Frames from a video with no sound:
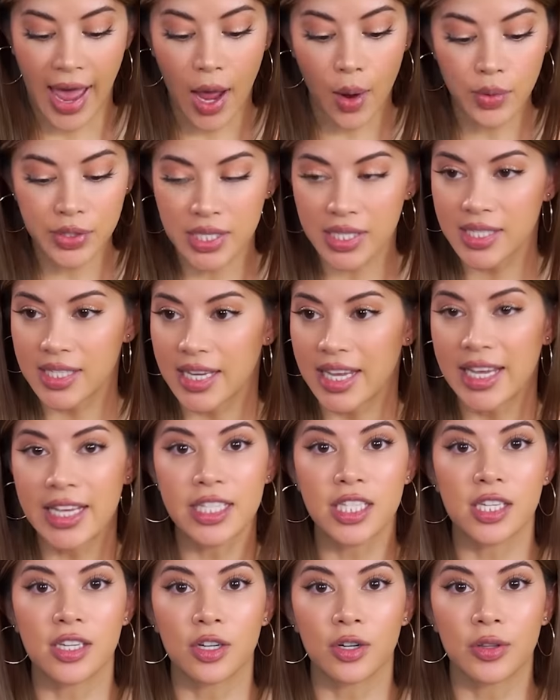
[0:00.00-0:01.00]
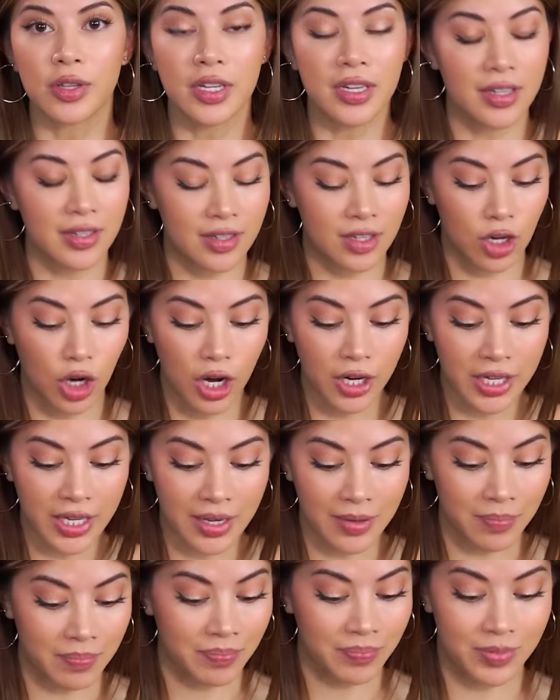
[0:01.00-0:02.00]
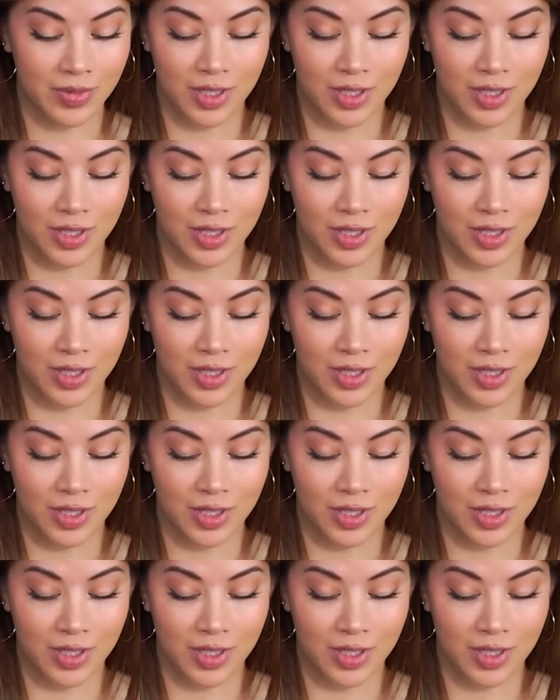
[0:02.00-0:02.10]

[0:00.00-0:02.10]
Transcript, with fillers: How is this easier than cooking